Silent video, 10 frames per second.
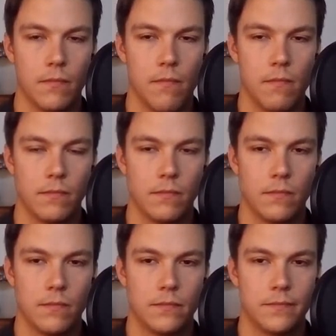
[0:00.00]

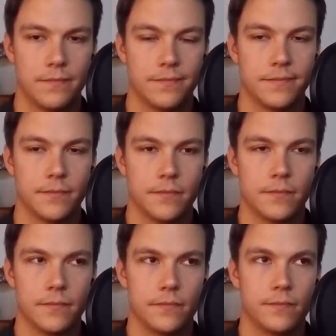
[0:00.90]

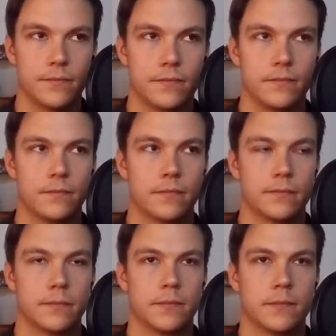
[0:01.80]

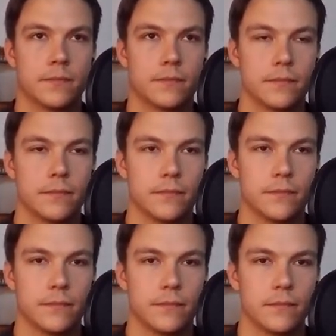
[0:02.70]

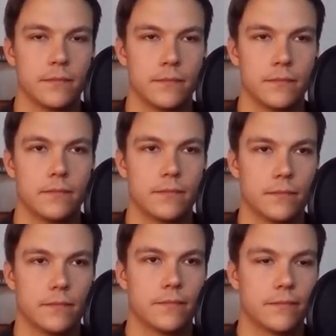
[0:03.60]

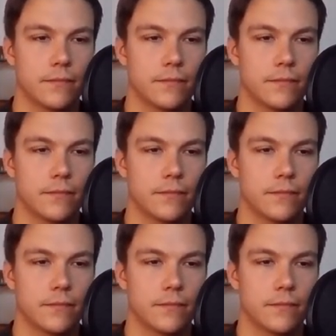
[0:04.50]
No words are spoken by the person on screen.